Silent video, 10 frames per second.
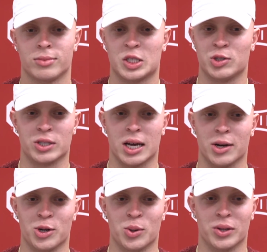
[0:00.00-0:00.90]
You just got to
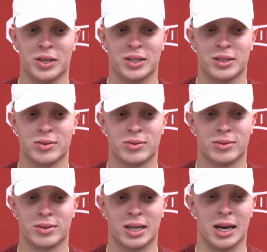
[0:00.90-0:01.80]
deal with it.
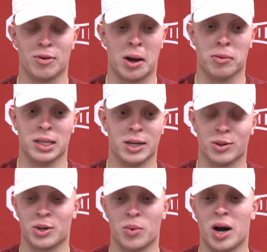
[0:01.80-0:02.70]
I really don't
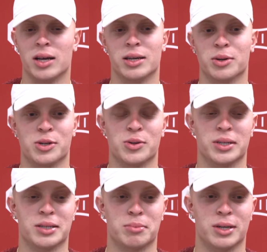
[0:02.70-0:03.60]
know why they were doing
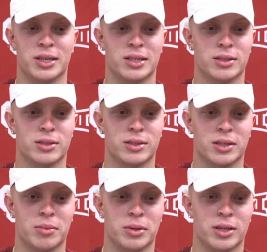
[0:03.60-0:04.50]
it, but,
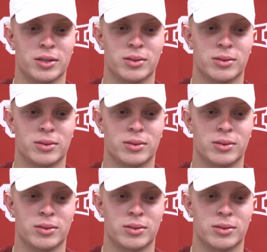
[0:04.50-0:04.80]
I mean.